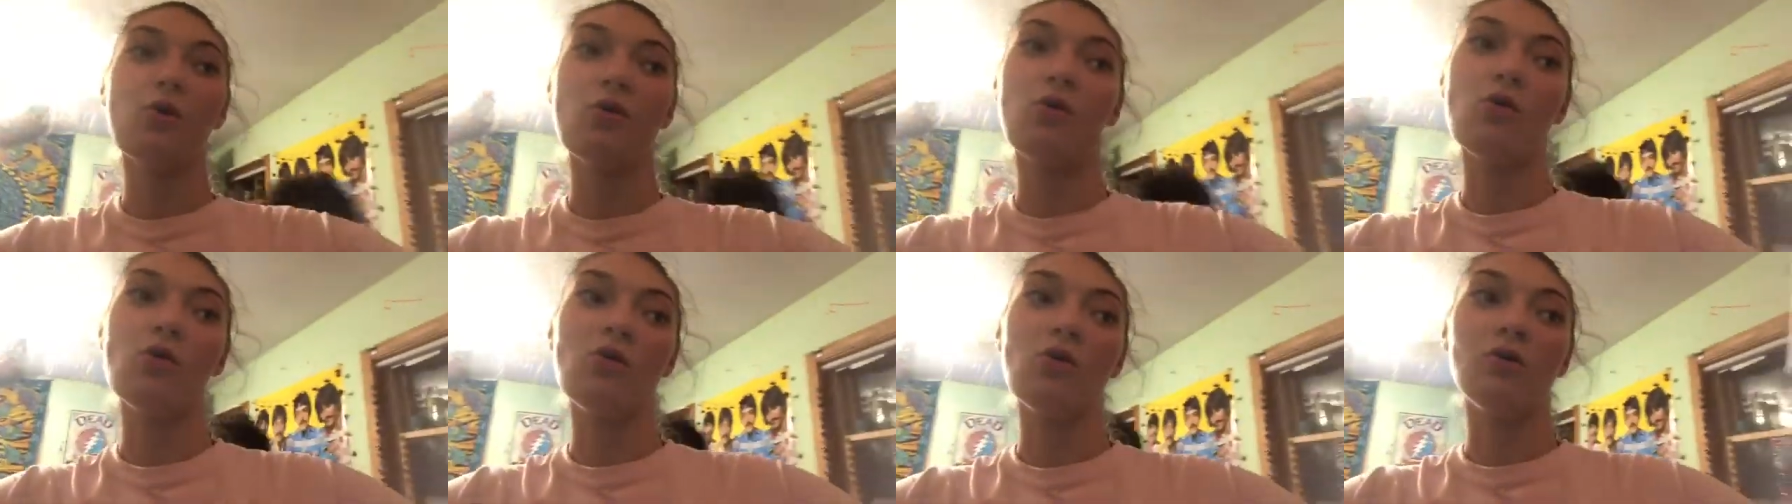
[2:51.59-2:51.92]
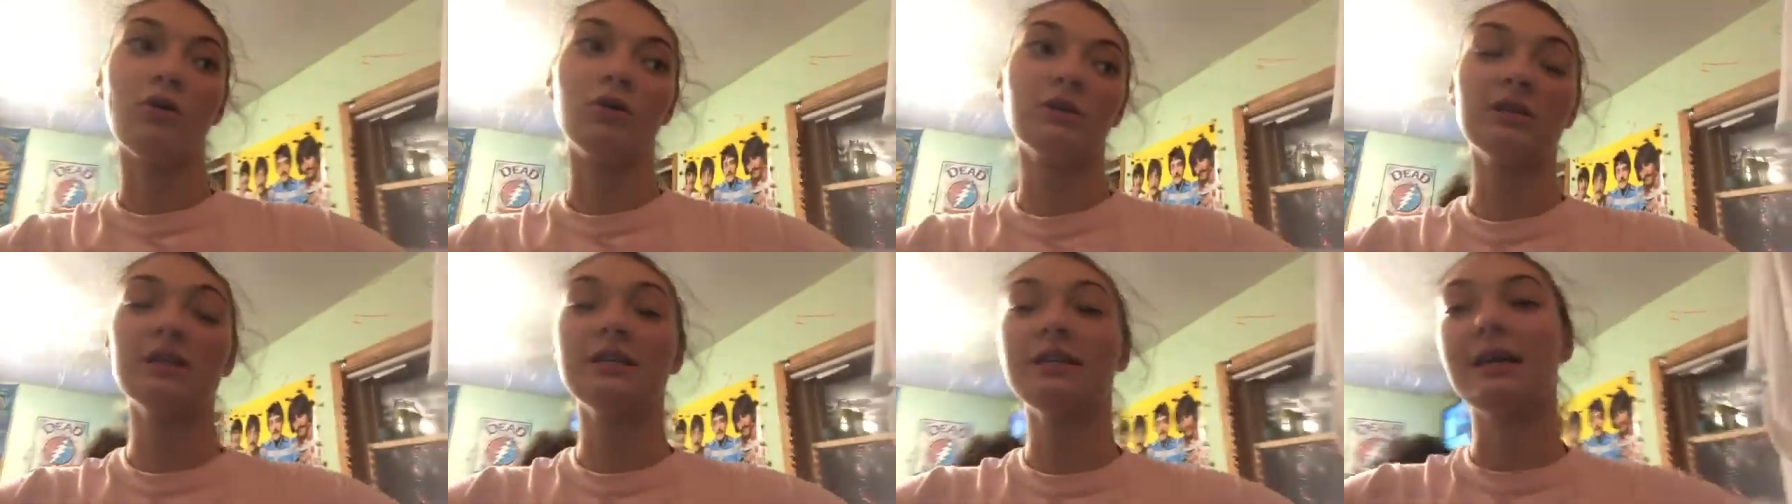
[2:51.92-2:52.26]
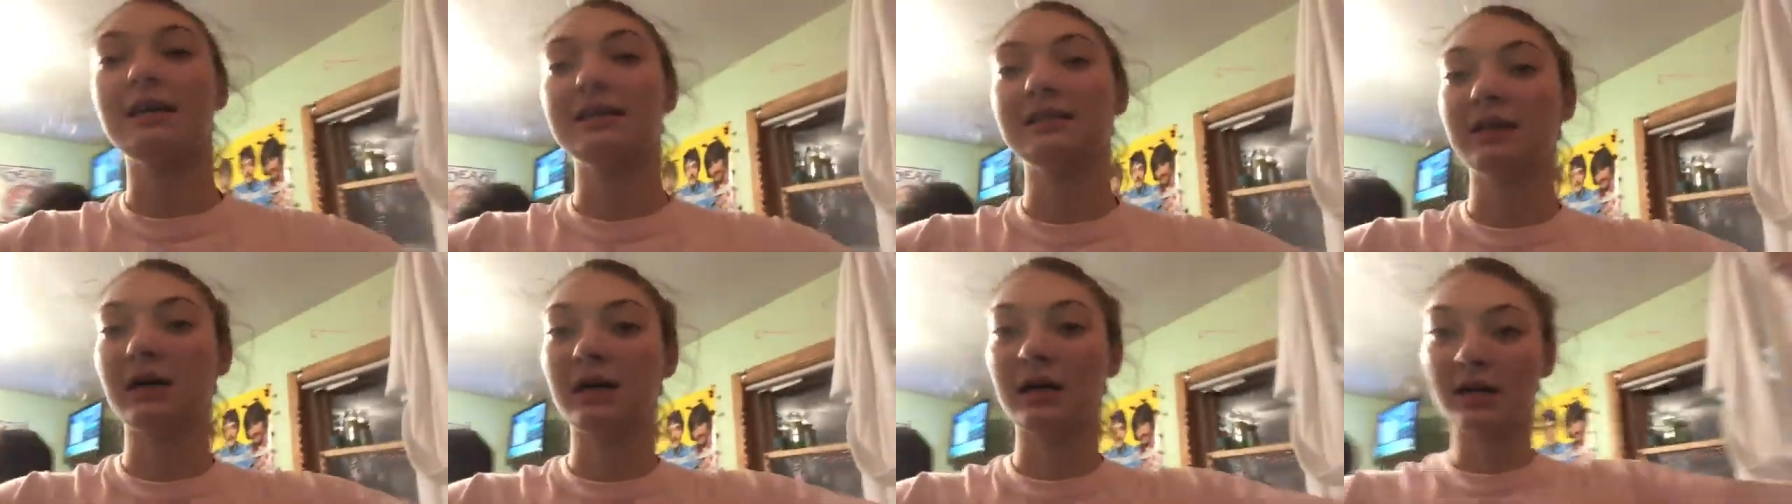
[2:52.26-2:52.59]
old
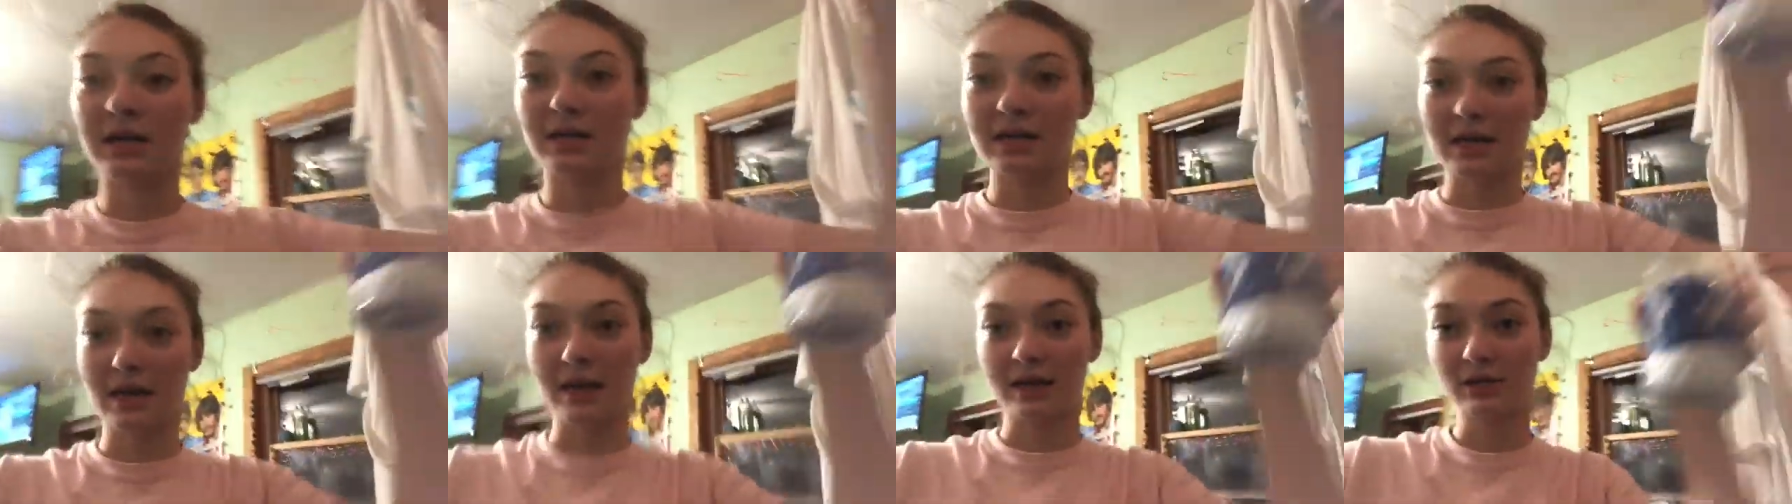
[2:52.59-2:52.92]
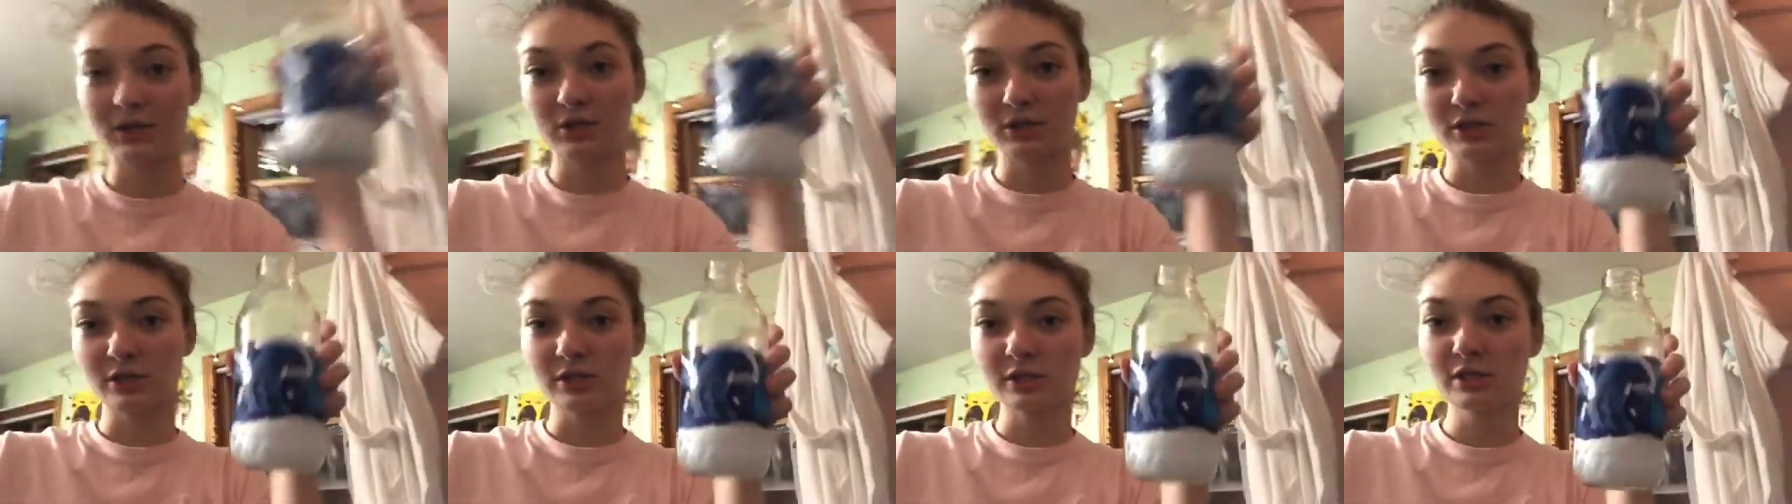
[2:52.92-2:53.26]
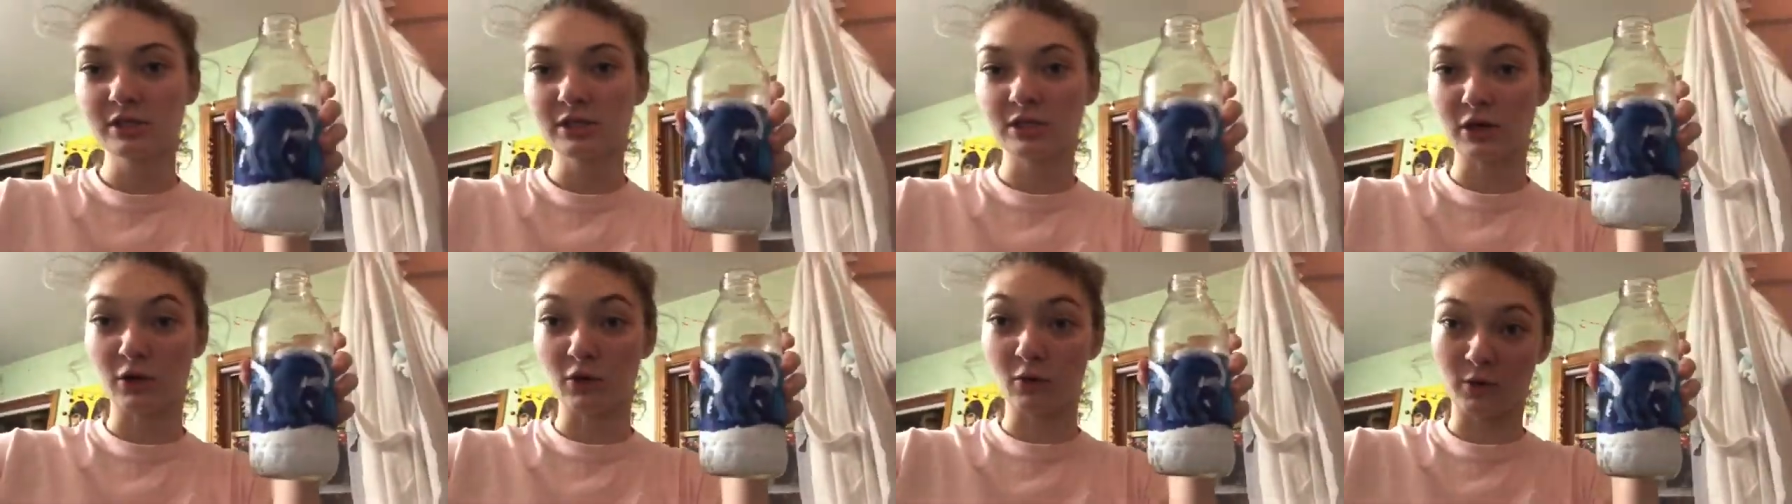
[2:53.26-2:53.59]
Nantucket nectars,
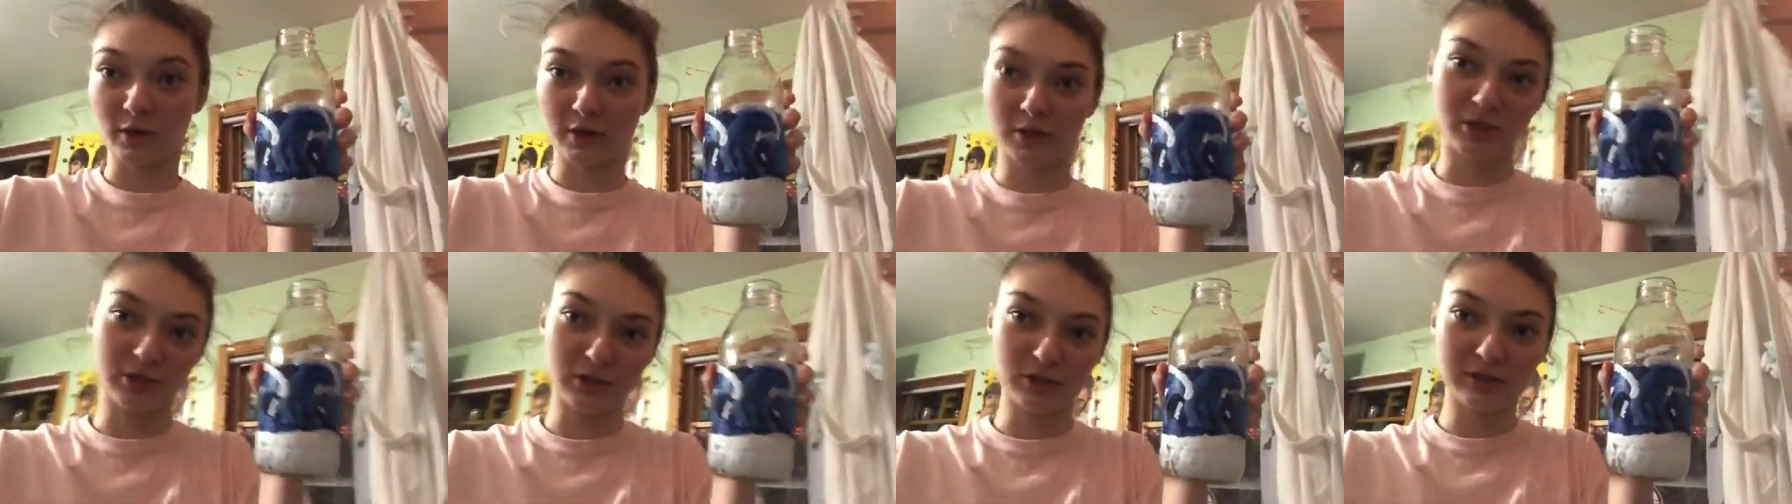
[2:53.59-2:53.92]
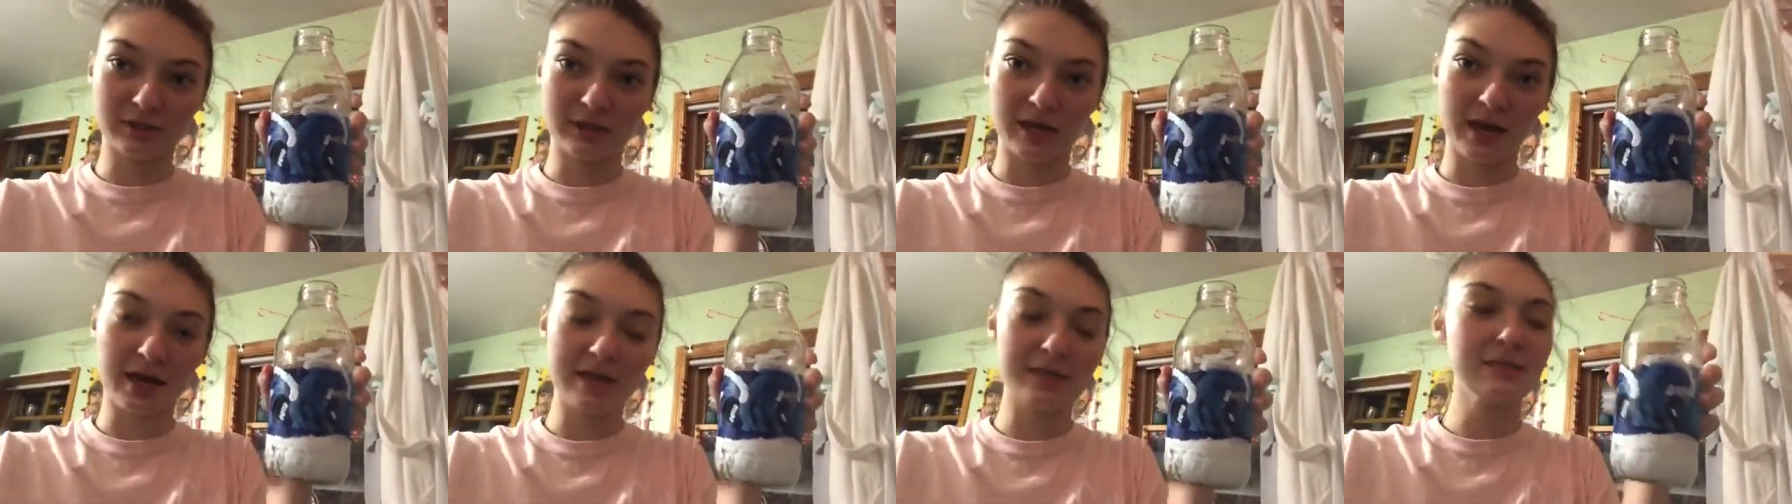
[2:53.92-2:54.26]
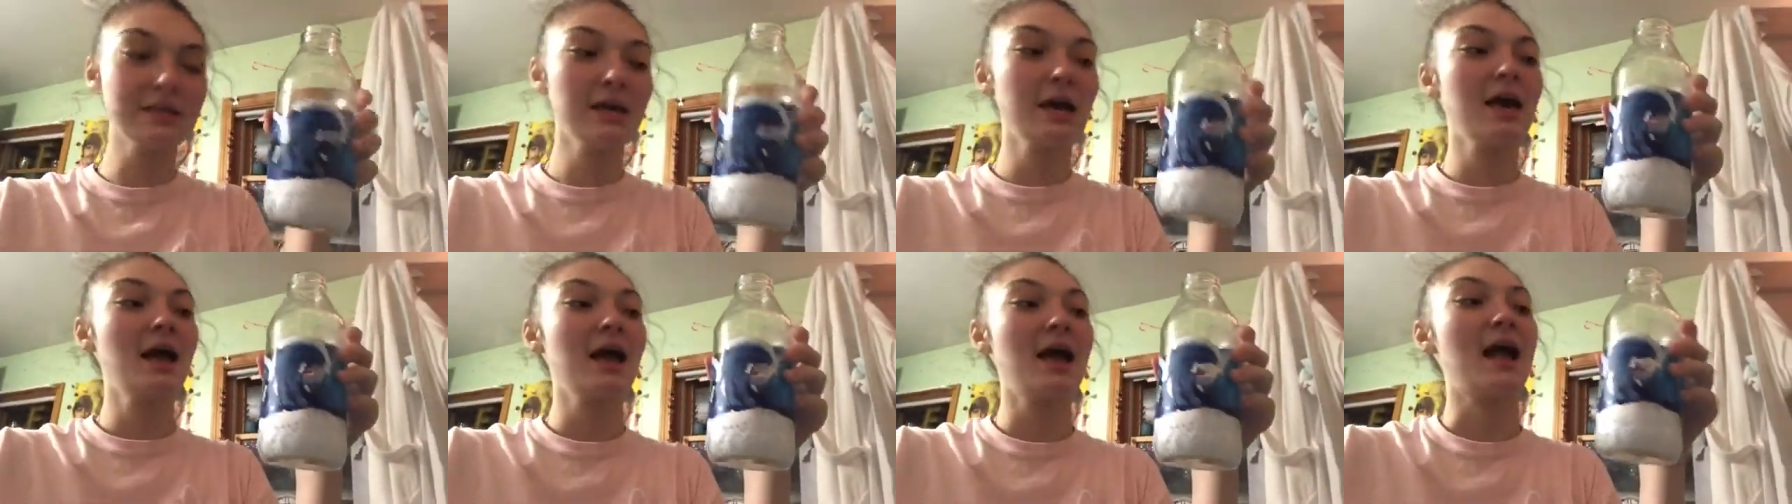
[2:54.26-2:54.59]
you know, word juice guys,